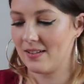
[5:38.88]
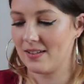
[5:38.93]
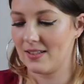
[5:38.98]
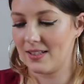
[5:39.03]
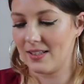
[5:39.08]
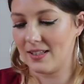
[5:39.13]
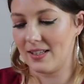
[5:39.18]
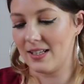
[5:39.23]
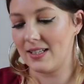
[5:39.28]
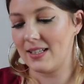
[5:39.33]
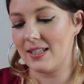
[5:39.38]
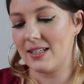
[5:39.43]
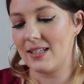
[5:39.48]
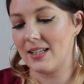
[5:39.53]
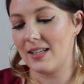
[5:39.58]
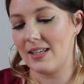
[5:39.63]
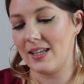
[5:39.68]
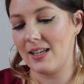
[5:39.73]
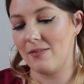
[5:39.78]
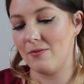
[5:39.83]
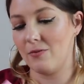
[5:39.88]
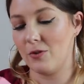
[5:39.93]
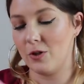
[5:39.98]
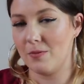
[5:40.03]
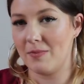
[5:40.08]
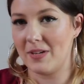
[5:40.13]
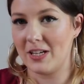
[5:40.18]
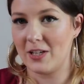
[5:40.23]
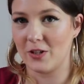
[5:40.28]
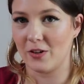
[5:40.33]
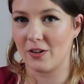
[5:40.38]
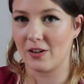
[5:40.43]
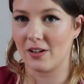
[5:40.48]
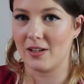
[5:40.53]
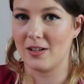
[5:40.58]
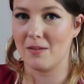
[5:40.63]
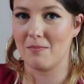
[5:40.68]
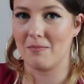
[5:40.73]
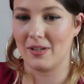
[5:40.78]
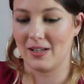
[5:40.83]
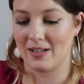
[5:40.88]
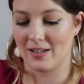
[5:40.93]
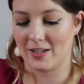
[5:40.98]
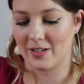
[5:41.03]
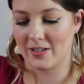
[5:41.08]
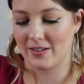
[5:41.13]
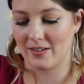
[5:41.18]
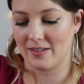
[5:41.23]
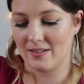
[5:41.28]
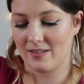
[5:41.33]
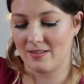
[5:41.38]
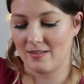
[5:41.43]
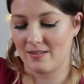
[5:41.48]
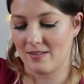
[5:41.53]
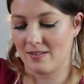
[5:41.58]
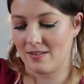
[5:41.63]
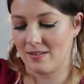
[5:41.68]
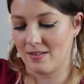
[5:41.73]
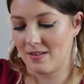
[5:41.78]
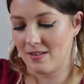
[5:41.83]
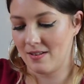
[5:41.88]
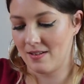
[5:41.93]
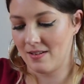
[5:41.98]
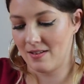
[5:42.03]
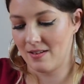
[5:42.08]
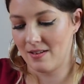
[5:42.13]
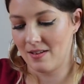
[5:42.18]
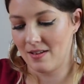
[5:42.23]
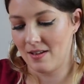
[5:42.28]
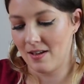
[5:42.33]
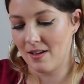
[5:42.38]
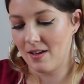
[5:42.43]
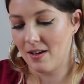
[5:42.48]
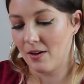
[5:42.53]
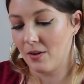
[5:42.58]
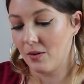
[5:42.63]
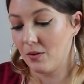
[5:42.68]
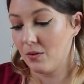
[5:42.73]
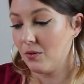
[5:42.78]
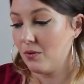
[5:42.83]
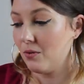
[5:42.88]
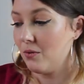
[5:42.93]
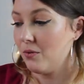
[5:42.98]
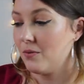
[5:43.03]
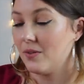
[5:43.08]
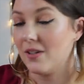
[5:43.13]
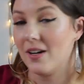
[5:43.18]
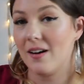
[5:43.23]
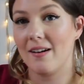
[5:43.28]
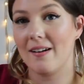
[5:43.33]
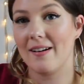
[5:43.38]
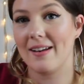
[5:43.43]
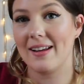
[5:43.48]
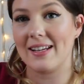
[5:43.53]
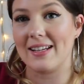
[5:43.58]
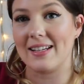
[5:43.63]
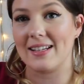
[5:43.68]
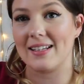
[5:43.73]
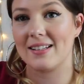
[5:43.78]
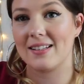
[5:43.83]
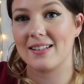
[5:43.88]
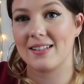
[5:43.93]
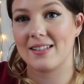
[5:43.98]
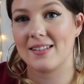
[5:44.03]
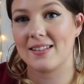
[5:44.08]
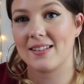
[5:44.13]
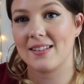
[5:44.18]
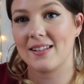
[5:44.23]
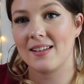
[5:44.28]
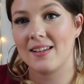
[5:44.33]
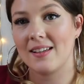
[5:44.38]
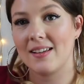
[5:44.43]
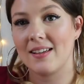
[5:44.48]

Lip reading: So this is the ruby chocolate blusher. Oh, nice.